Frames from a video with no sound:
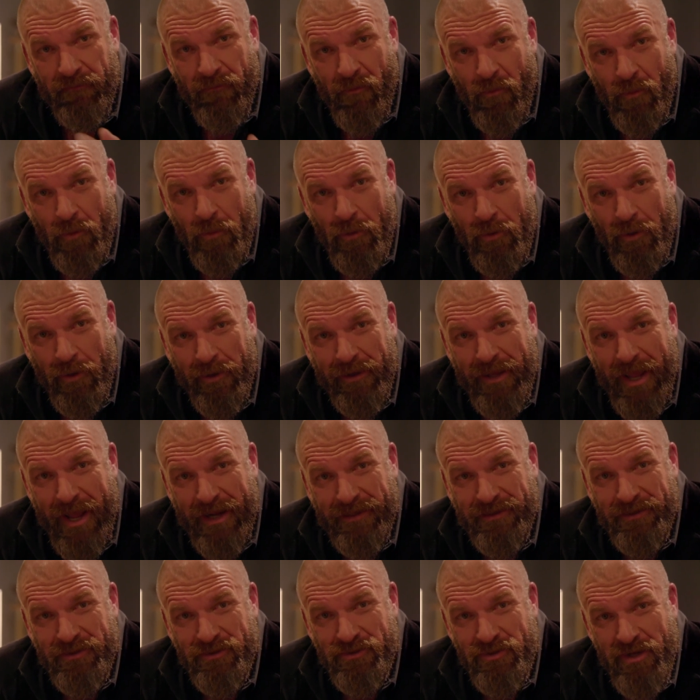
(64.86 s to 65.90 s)
Foley or a
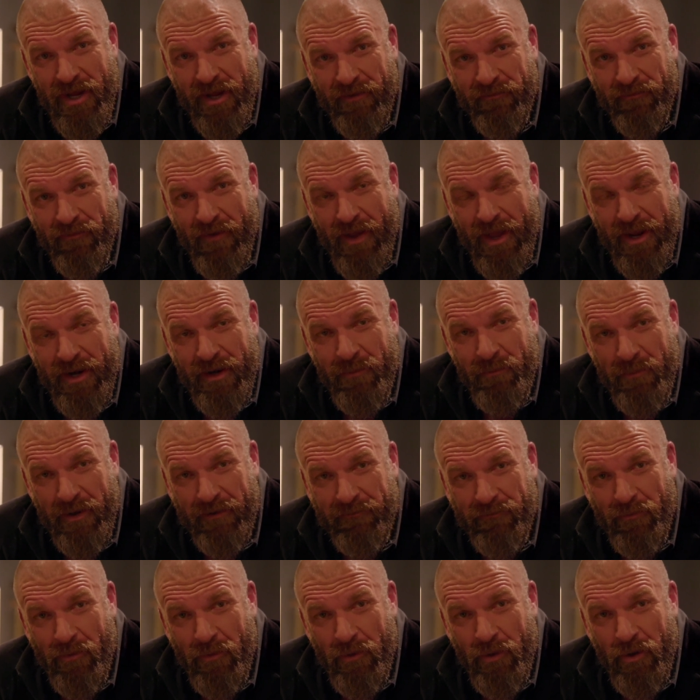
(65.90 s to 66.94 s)
Cactus Jack fan and
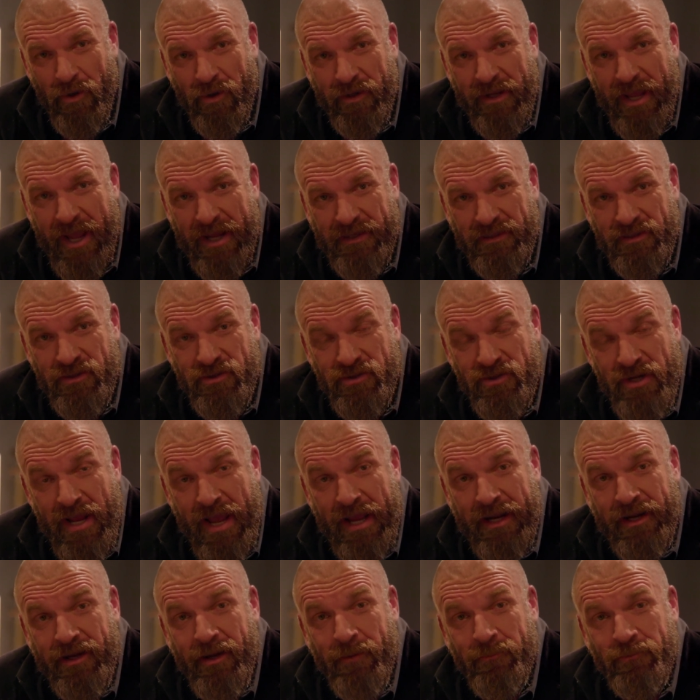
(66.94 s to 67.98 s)
Mick Foley or Cactus
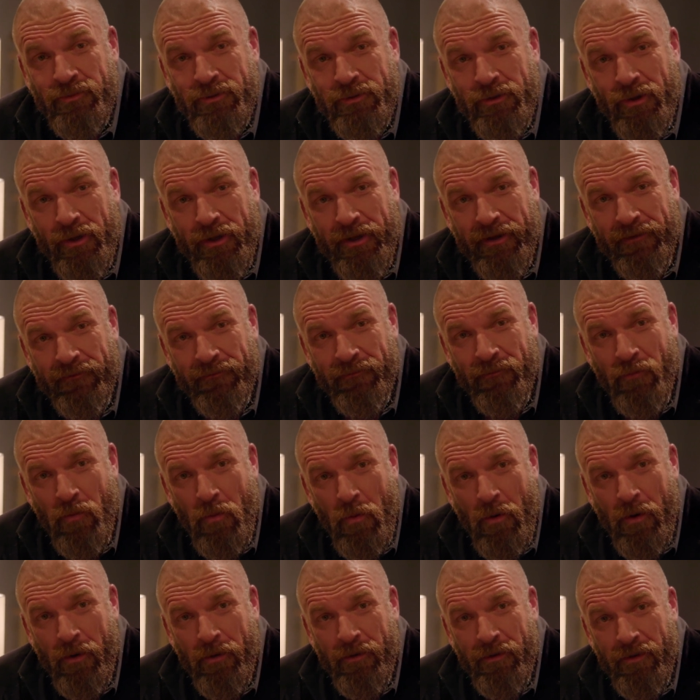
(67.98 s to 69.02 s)
Jack comes looking
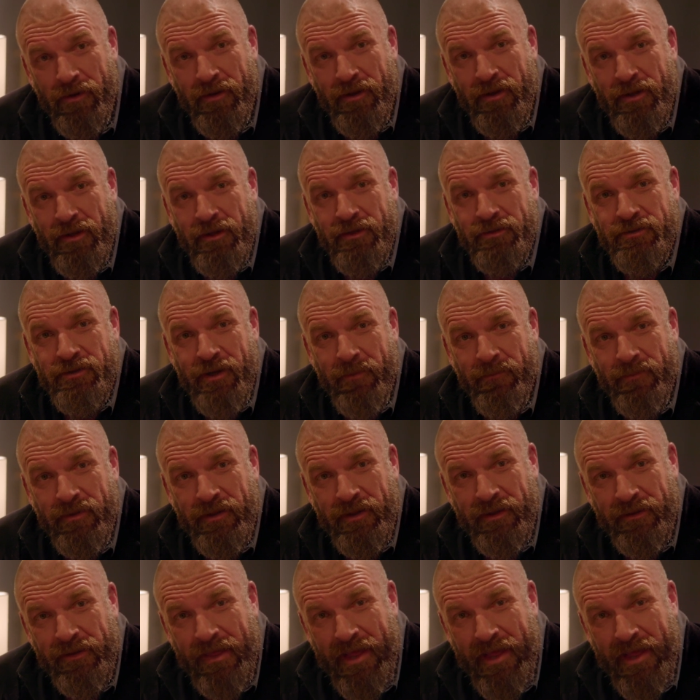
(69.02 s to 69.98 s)
for something